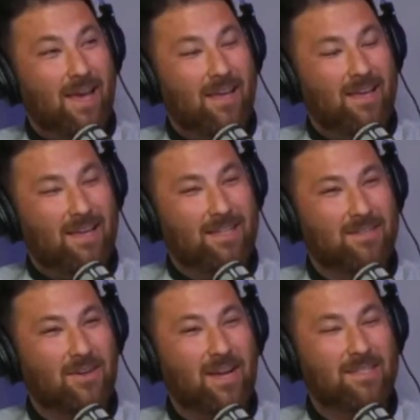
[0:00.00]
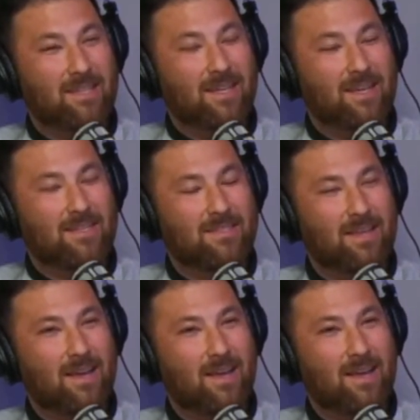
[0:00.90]
It's crazy because
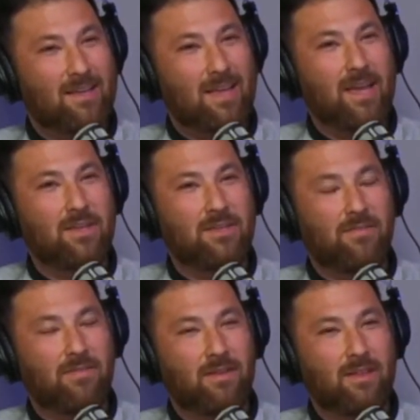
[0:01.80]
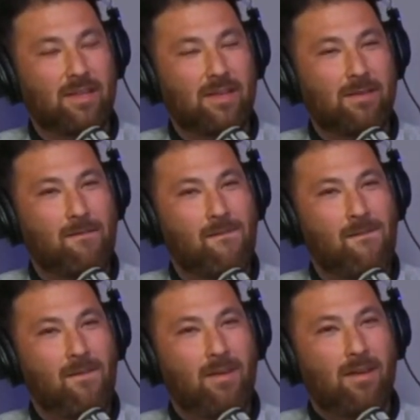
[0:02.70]
you definitely
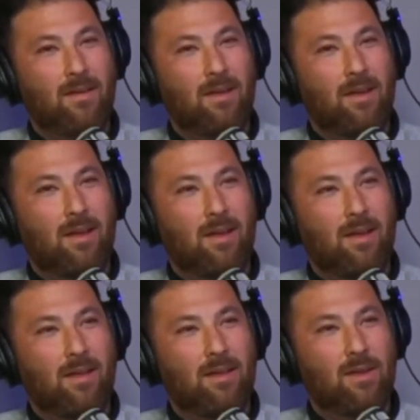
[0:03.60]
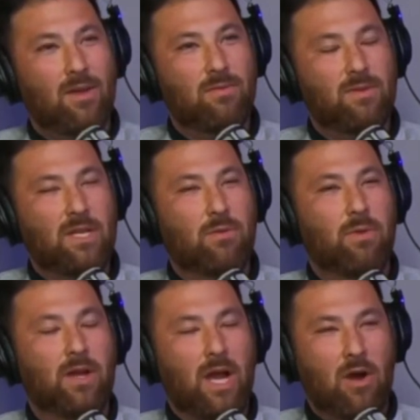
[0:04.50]
when
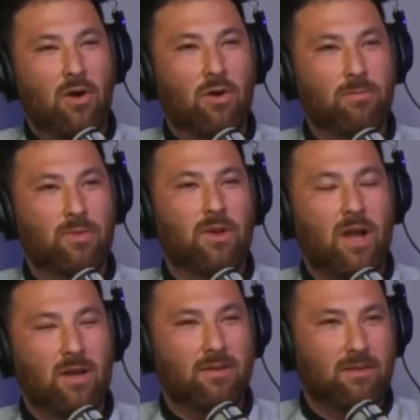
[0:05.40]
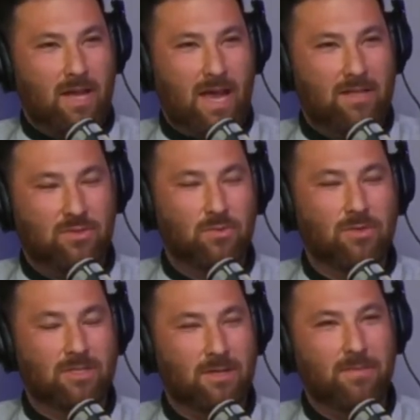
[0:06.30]
they're at home, when they're not at school or
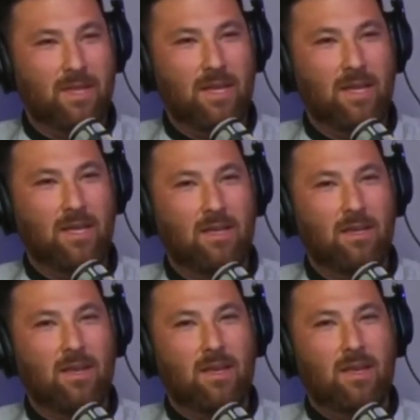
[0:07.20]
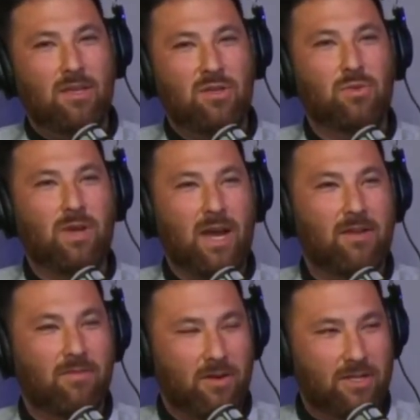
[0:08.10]
something, you kind of
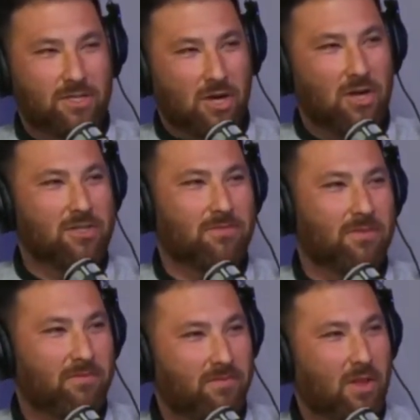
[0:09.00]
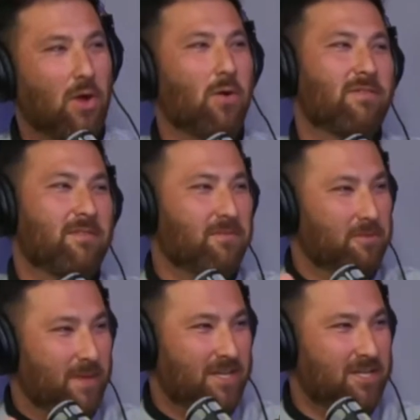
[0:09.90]
are in charge of the flow of
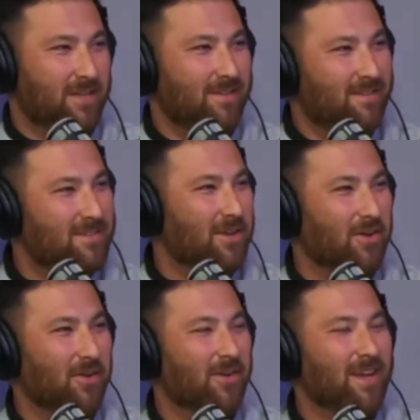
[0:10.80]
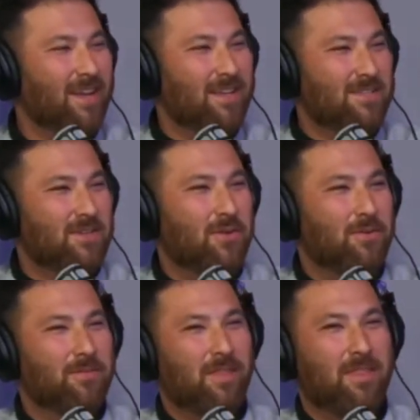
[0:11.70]
information. So So
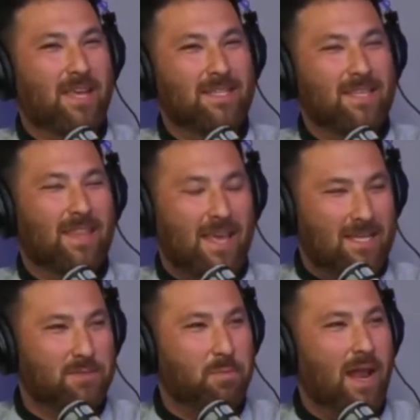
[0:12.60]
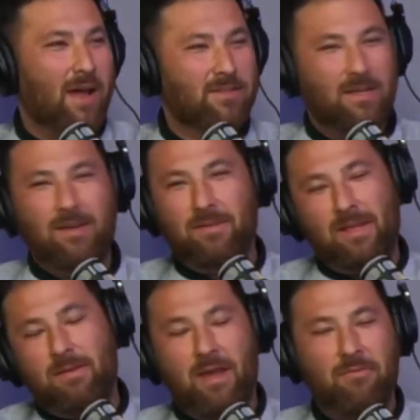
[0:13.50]
the things that they spit out to you
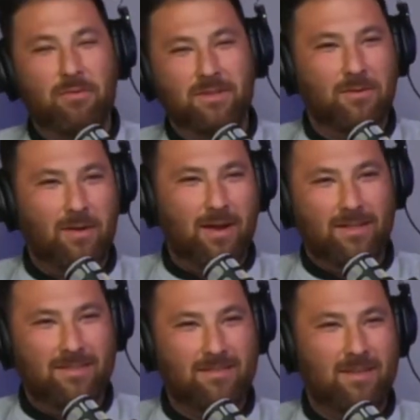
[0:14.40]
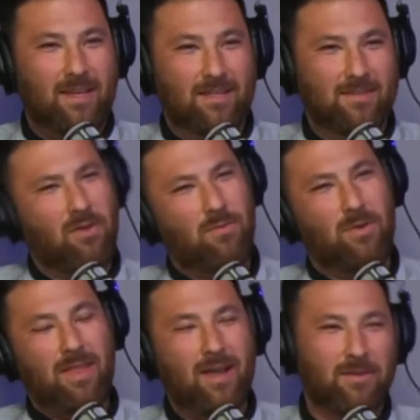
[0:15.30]
every once in a while, it's oh, where'd
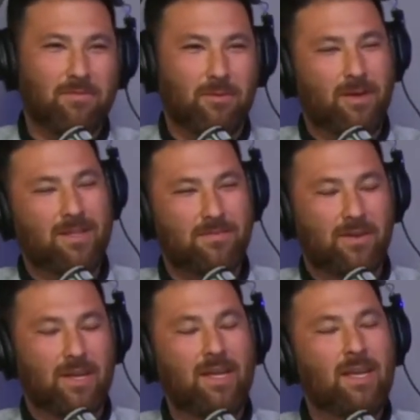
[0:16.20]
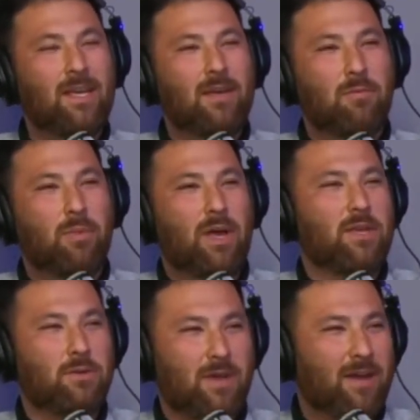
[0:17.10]
that come from? Oh, that's funny. But
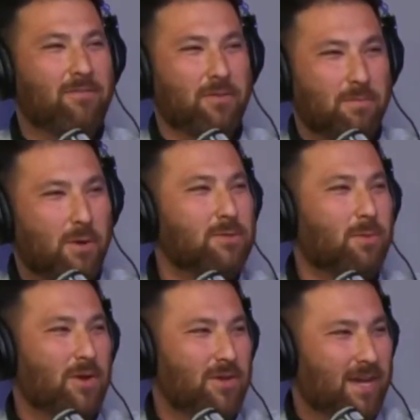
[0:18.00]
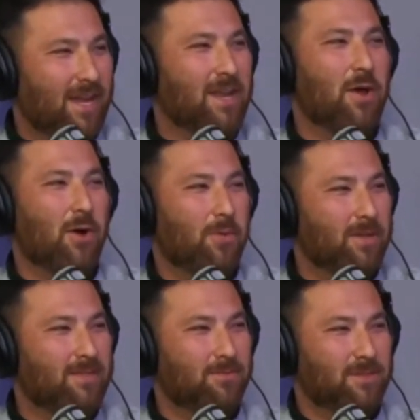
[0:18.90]
for the most part, you kind of know
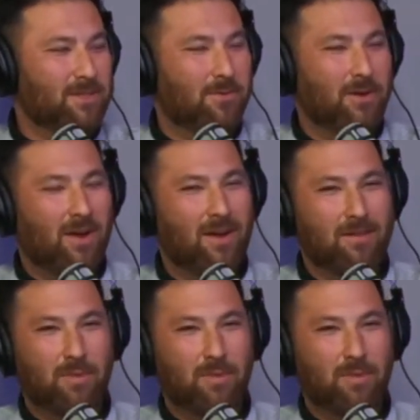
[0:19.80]
what's going on.